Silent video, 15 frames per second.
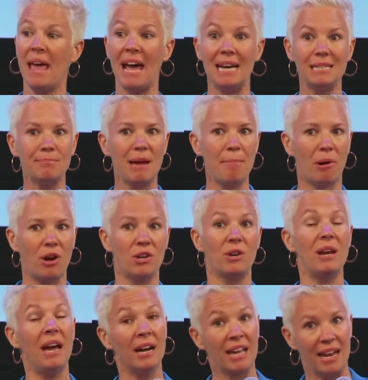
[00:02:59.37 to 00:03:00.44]
As my
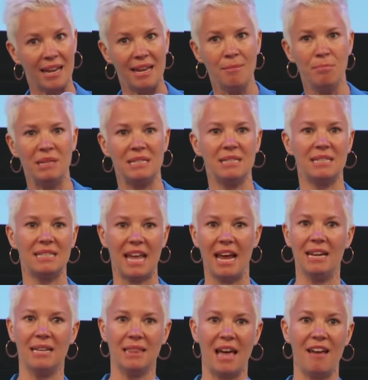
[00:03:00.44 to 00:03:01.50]
partner, again, in business
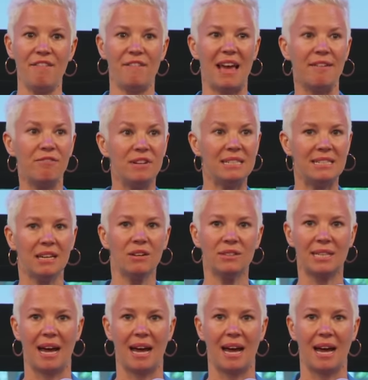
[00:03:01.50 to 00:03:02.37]
and in life, every single